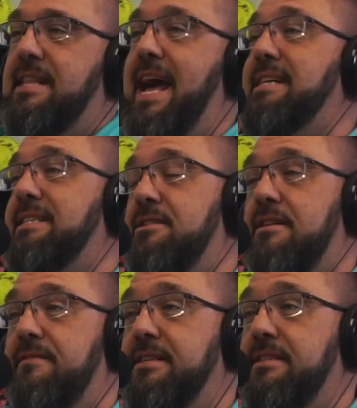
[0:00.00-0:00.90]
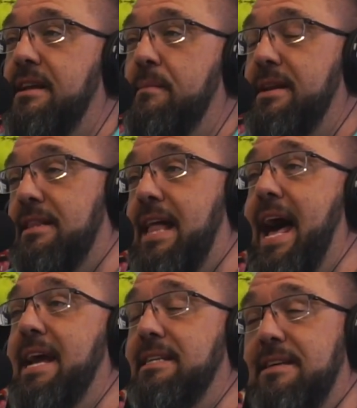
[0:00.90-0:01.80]
last in their division. I mean, the
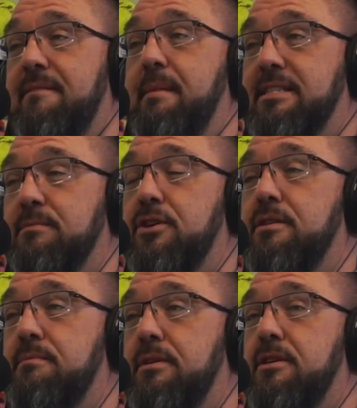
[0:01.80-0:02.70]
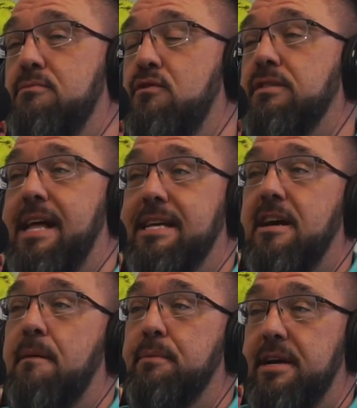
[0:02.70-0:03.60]
Lions have made some good moves the last
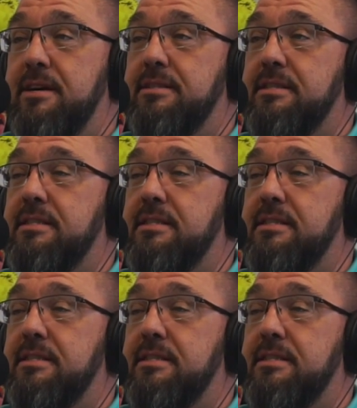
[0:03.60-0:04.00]
couple of years.